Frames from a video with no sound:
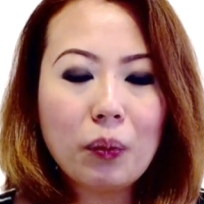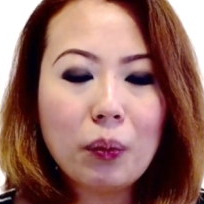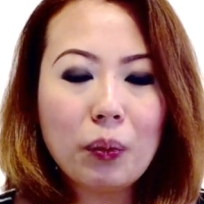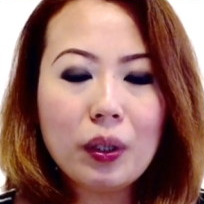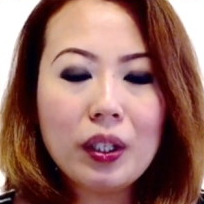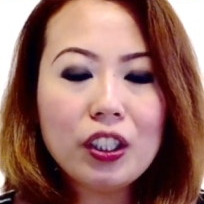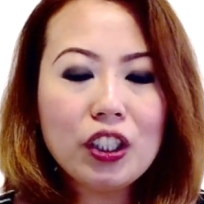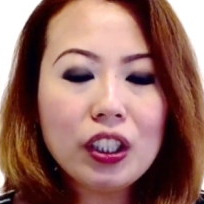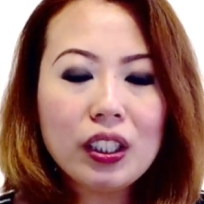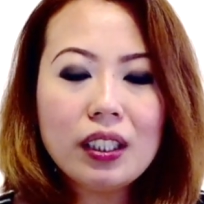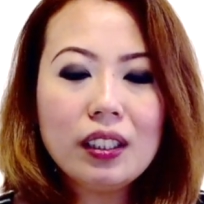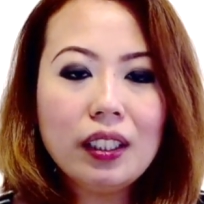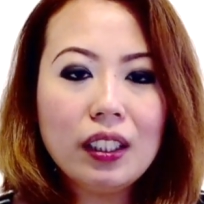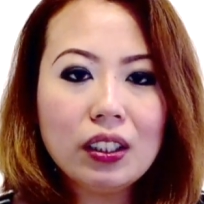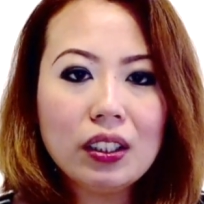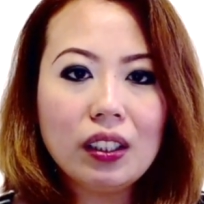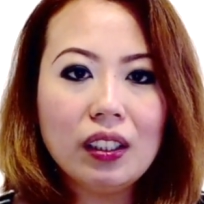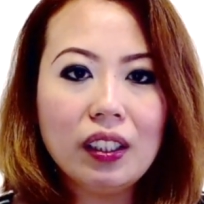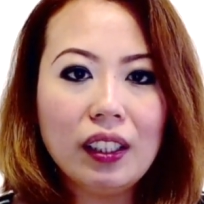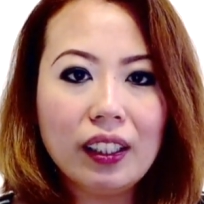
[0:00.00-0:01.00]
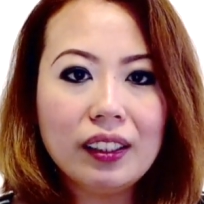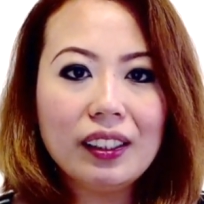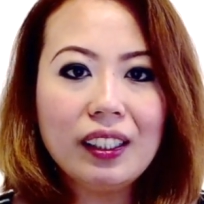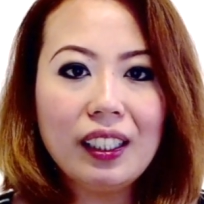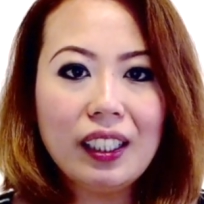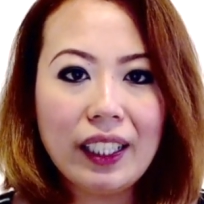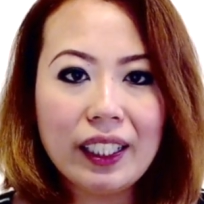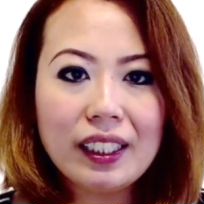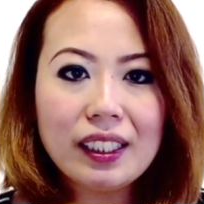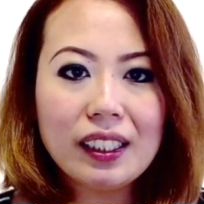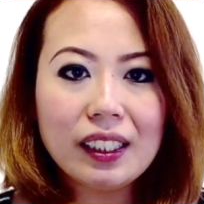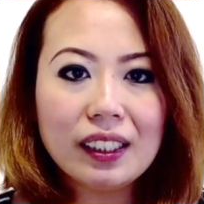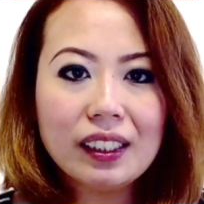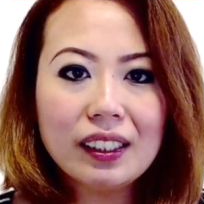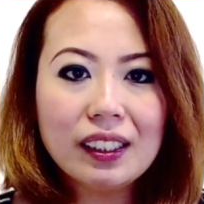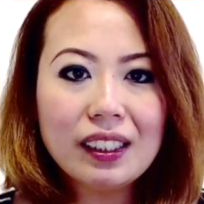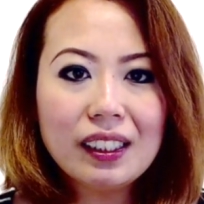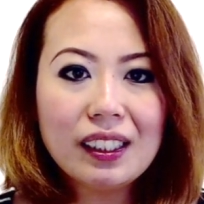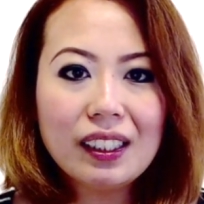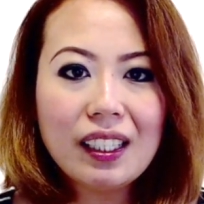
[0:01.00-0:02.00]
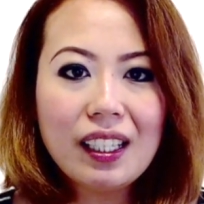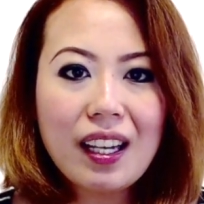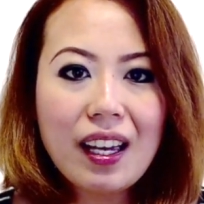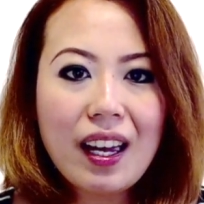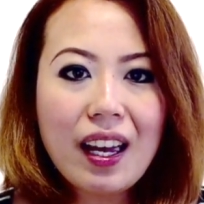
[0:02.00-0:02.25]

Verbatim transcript: we just need to learn the lessons